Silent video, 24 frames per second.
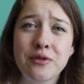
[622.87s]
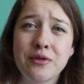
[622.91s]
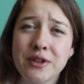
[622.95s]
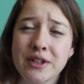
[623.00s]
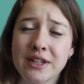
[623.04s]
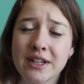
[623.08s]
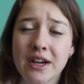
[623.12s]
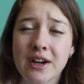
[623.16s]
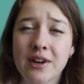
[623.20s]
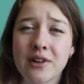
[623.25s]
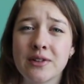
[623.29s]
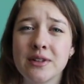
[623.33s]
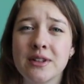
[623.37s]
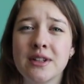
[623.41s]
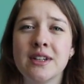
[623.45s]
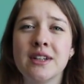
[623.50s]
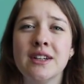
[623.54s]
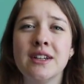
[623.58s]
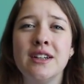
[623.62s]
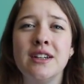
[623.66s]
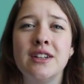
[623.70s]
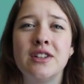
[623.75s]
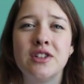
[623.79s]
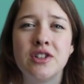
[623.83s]
freak out,
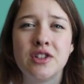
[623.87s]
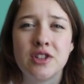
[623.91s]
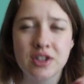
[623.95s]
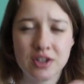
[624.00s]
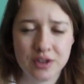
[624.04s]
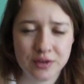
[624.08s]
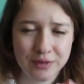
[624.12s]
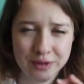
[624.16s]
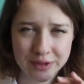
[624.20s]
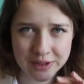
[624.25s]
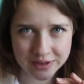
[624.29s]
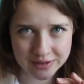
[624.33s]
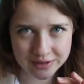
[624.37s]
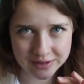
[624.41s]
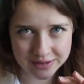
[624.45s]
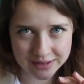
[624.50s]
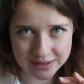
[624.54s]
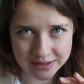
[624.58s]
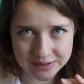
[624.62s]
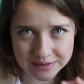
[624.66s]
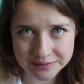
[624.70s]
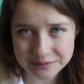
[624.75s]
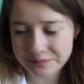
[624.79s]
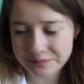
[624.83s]
just freak out a little.